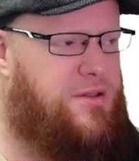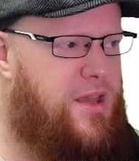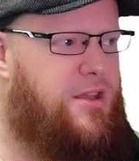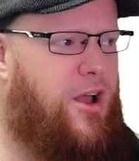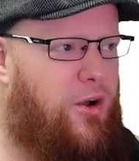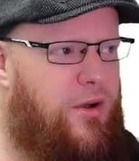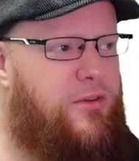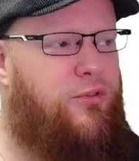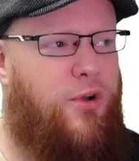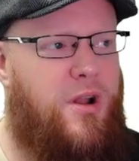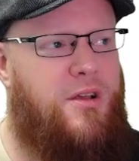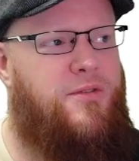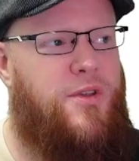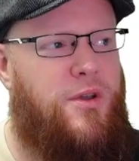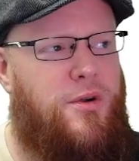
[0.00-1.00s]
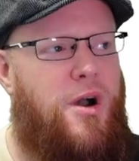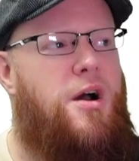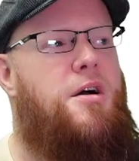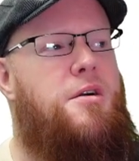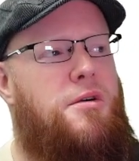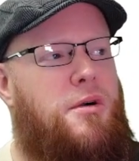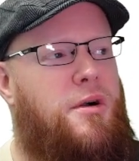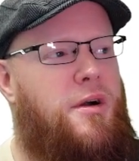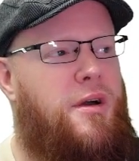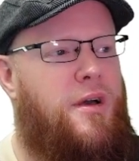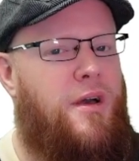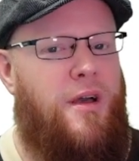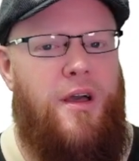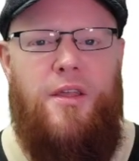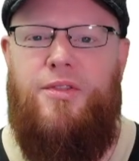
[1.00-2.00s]
they go in front of you. Oh,
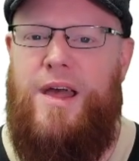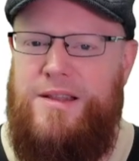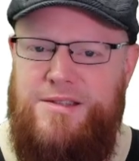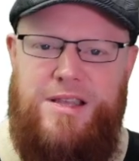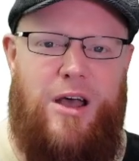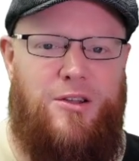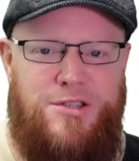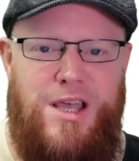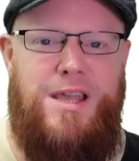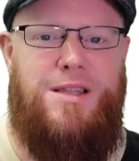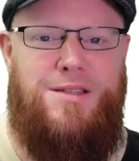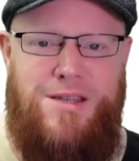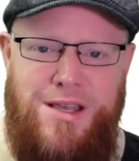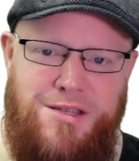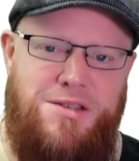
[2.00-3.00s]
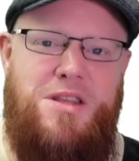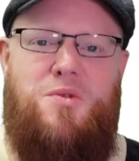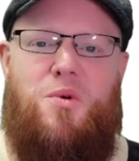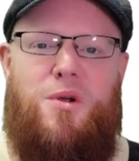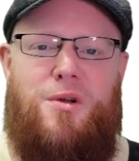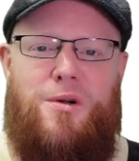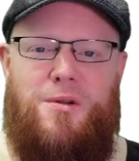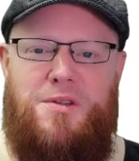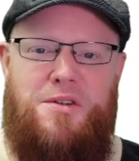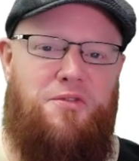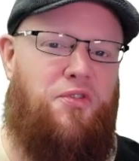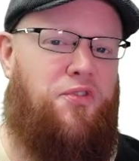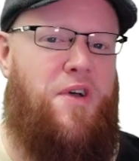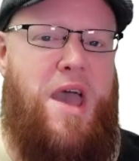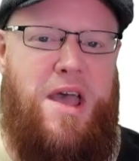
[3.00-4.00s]
that sounds like Disney World and
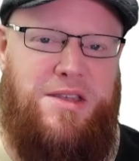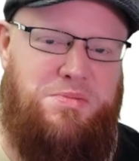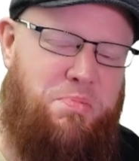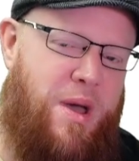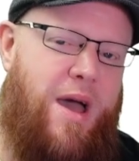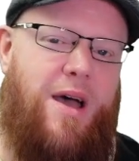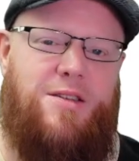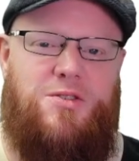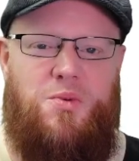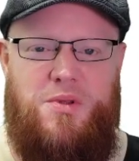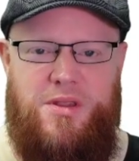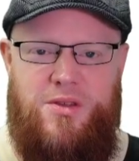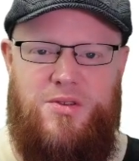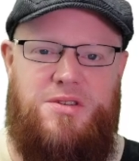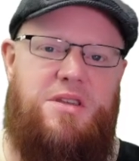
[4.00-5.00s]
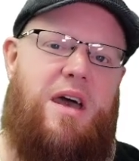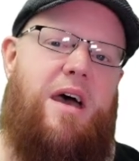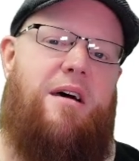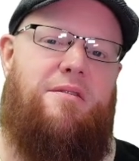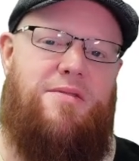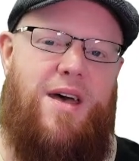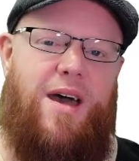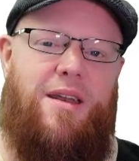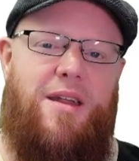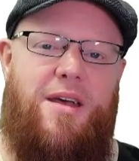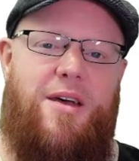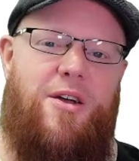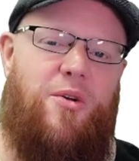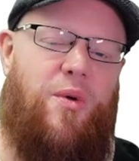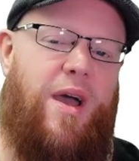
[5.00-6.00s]
Fast Pass when they used to have that,
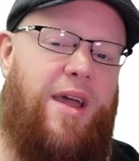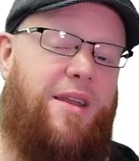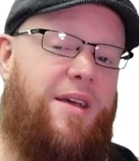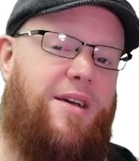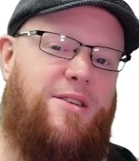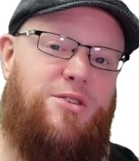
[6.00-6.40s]
right?